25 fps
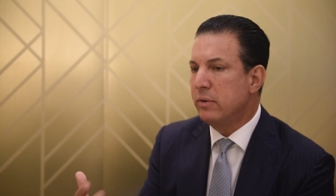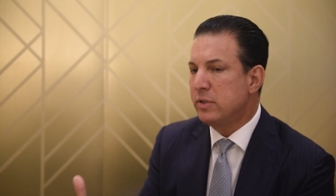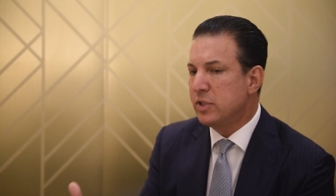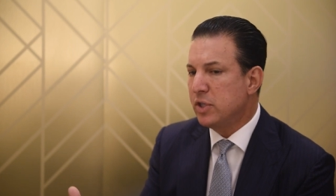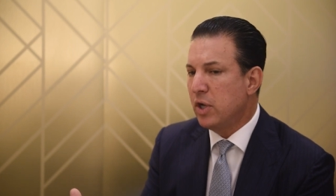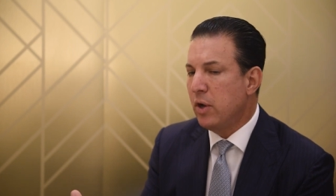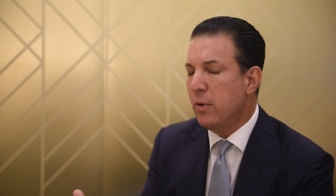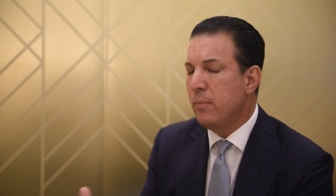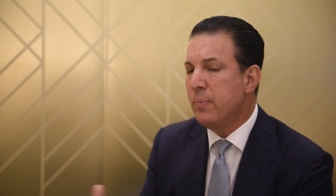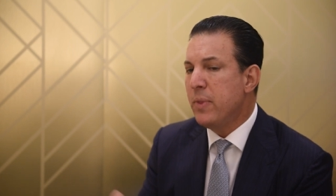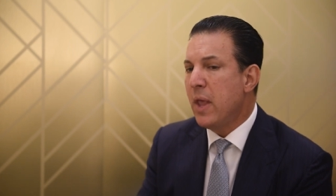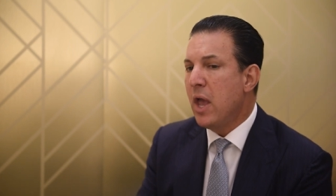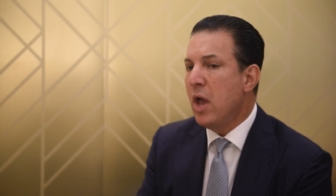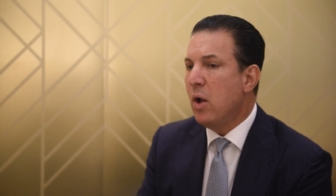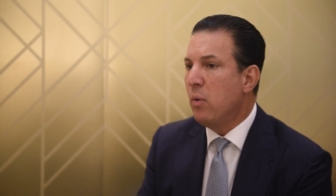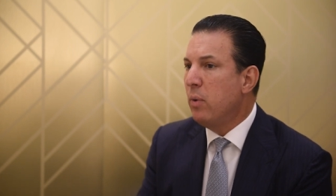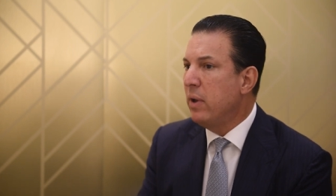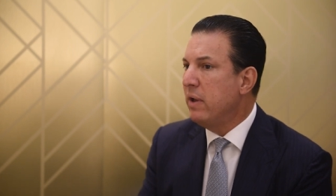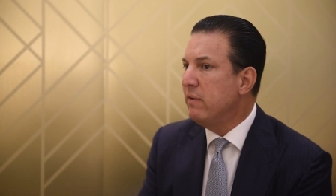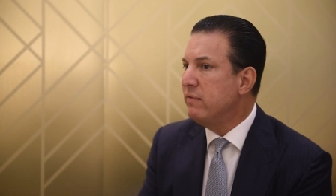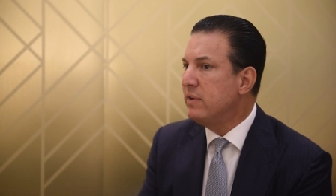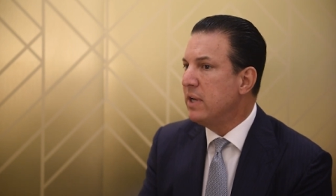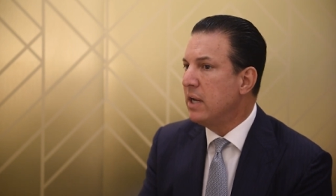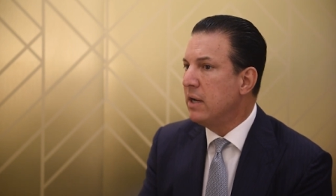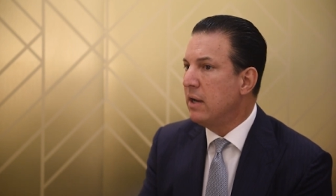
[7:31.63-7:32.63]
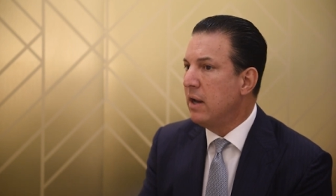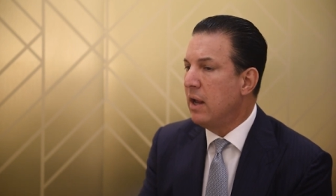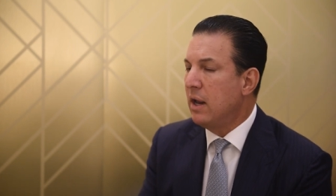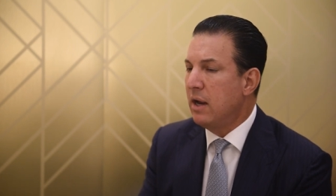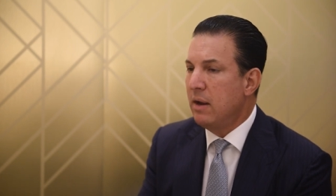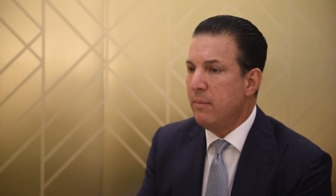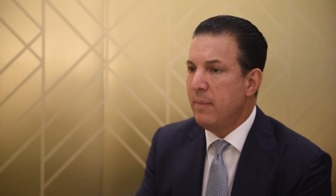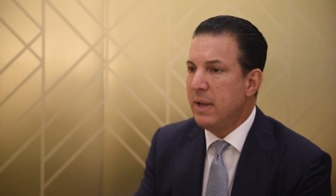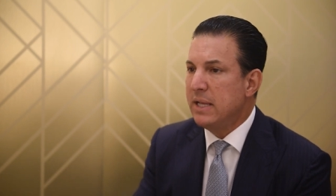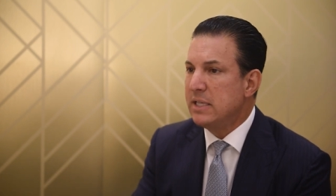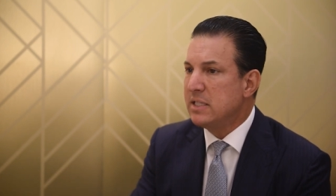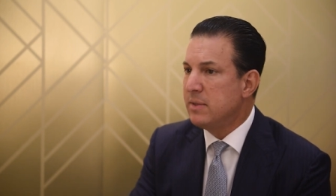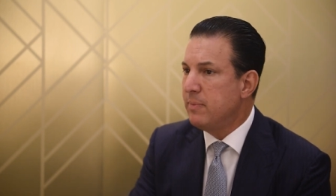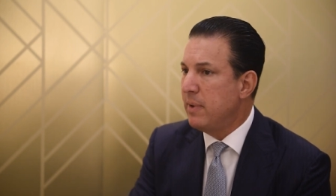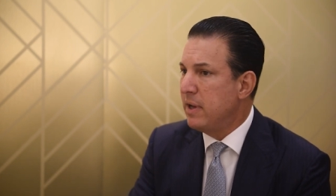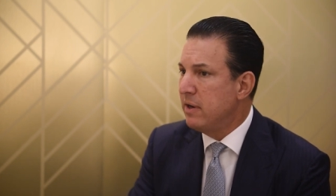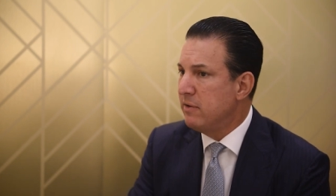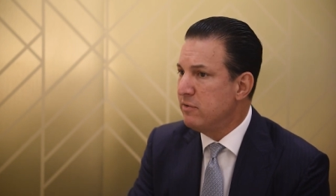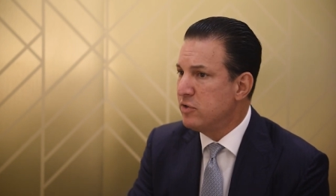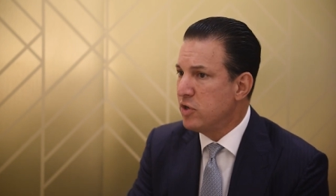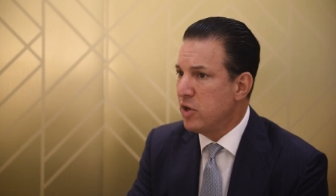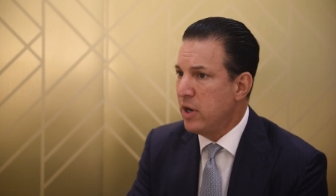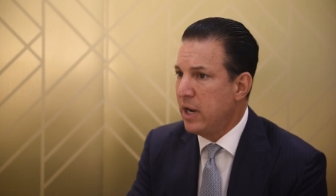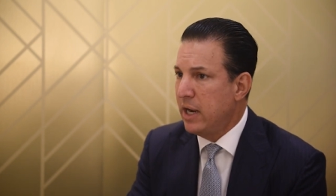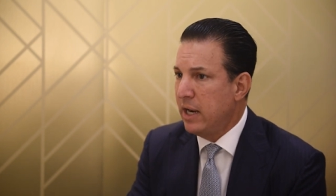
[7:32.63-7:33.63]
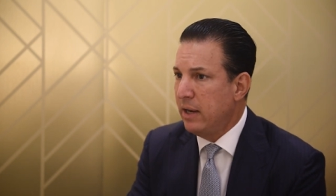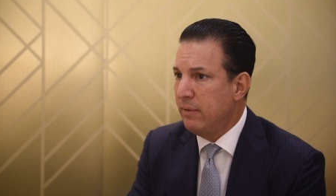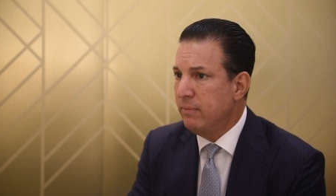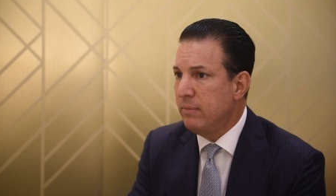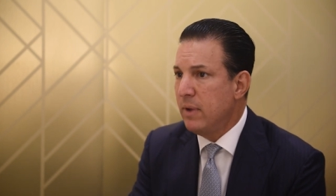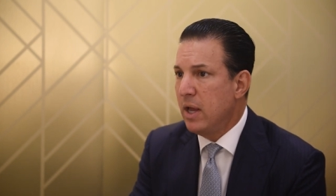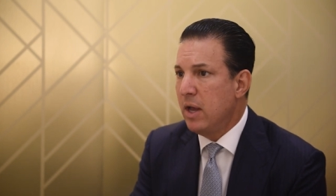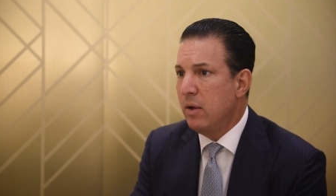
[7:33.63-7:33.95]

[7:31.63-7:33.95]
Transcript: So we have done an immense amount of training.